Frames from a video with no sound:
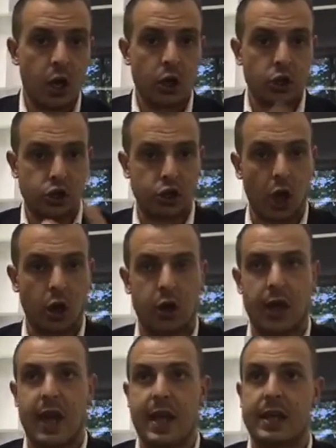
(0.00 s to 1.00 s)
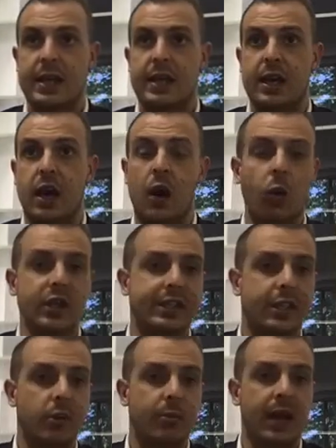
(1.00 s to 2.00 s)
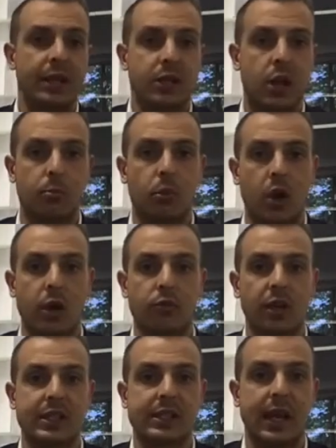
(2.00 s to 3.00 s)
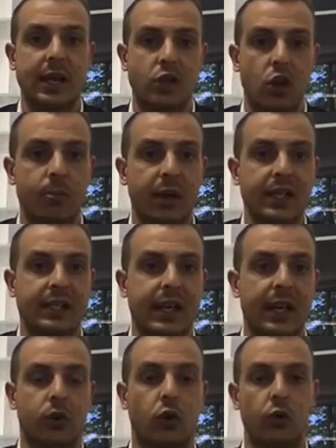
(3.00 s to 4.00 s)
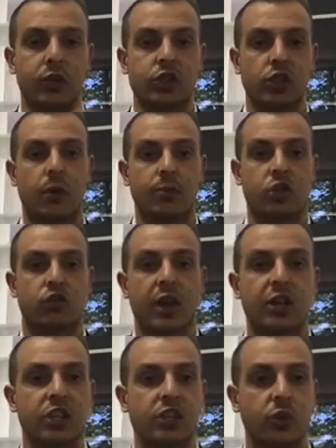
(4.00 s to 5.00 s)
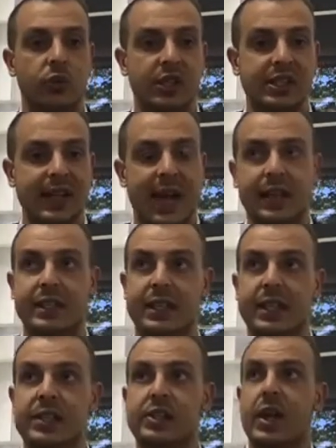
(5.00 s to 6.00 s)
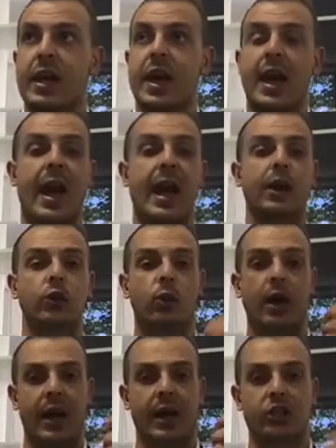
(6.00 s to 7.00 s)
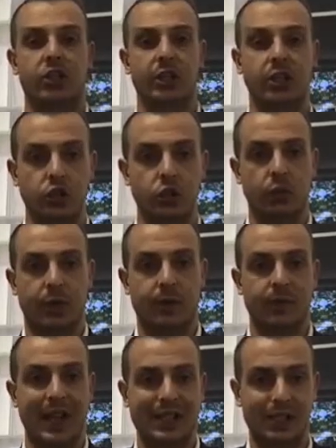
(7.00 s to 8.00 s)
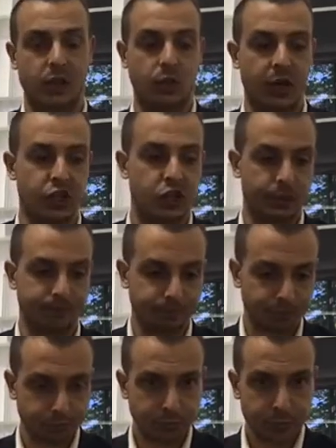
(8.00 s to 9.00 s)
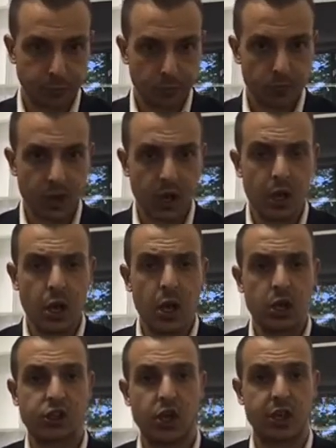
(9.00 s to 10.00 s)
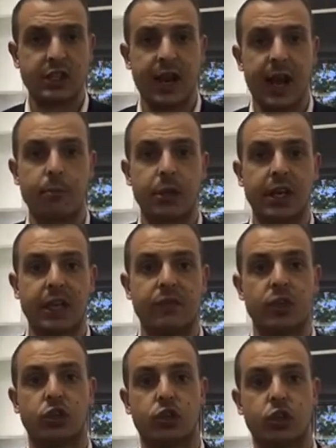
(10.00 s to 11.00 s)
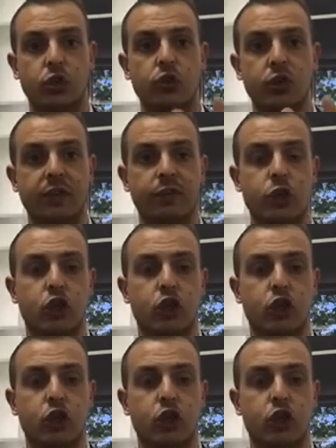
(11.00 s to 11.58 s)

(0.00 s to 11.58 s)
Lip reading: So, I always hear about, buying real estate, no money down, all these type of strategies and all these tactics. How do I actually do it? That's the question. So today I'm going to give you two different